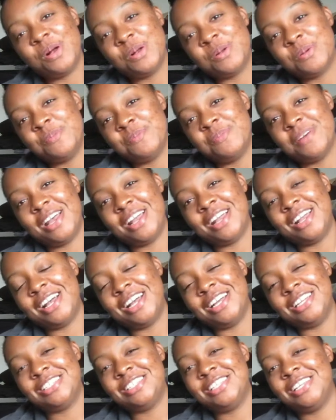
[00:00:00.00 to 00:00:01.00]
welcome back
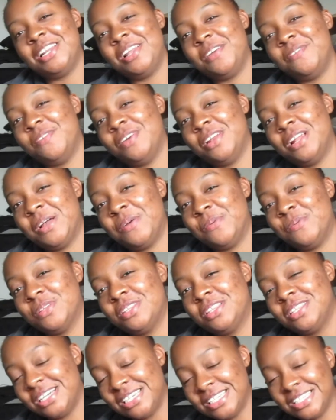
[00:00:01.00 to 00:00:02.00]
guys to living life
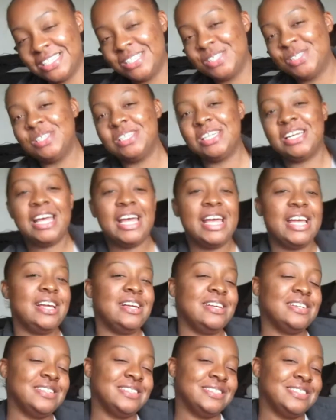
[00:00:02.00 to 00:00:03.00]
with us today
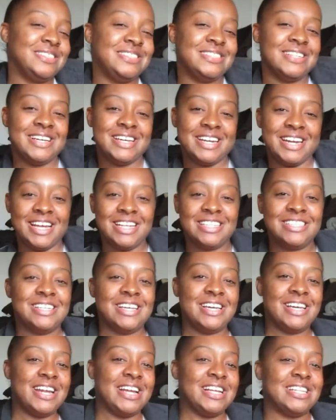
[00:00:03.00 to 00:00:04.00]
today
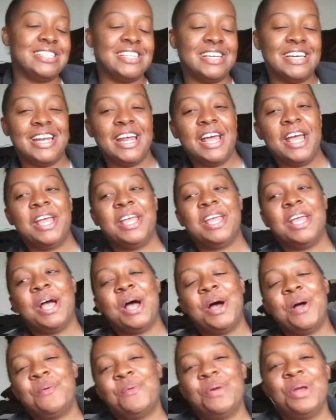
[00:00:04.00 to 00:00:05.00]
today today
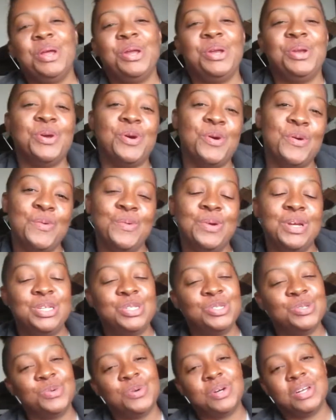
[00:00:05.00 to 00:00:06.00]
y'all already know we
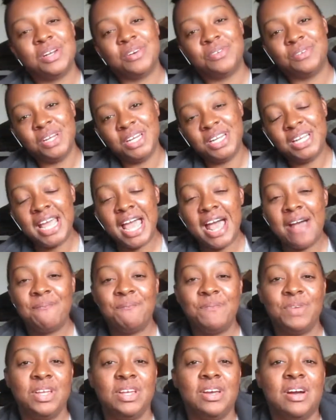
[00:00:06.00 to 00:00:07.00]
doing a
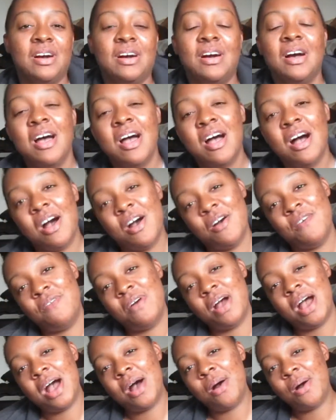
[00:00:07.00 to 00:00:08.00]
recap for y'all of
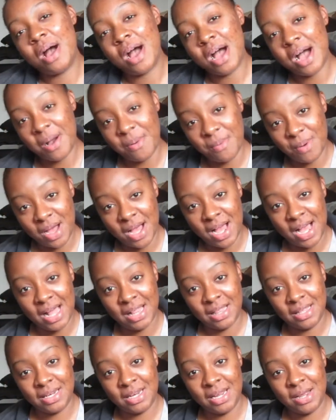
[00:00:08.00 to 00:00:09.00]
how our
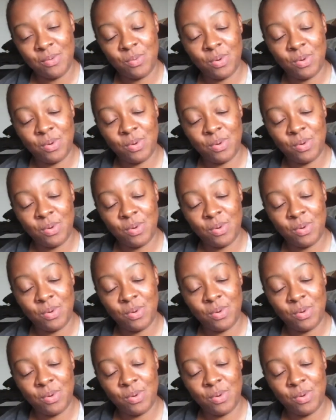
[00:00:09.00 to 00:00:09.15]
holiday